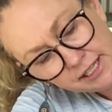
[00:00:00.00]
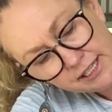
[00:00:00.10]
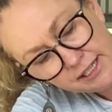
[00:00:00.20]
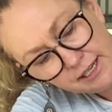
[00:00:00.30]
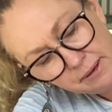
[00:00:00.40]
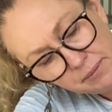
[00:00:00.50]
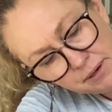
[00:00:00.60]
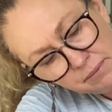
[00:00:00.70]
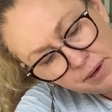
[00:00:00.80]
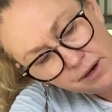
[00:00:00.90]
slip
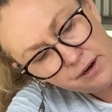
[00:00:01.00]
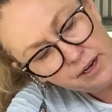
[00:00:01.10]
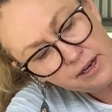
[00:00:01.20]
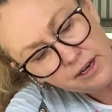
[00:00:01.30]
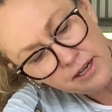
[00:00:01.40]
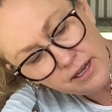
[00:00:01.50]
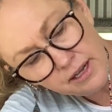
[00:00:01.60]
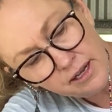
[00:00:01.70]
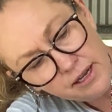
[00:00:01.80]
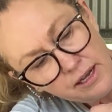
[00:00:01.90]
component,
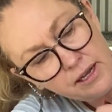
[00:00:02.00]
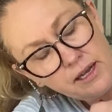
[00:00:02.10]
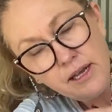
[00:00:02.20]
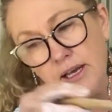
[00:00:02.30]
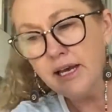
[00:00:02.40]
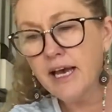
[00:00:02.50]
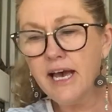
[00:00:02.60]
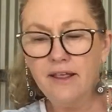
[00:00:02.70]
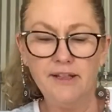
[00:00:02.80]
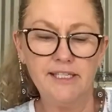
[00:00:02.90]

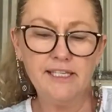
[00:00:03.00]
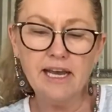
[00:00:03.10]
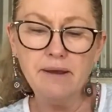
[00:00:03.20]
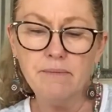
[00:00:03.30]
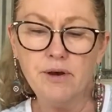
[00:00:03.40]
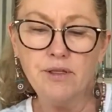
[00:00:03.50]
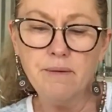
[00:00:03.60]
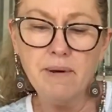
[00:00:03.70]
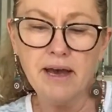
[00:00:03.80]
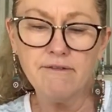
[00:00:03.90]
and the same on the
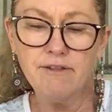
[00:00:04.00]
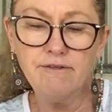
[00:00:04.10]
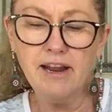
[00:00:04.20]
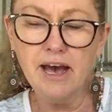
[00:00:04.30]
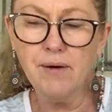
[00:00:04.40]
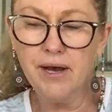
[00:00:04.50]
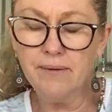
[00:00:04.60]
back of the flower.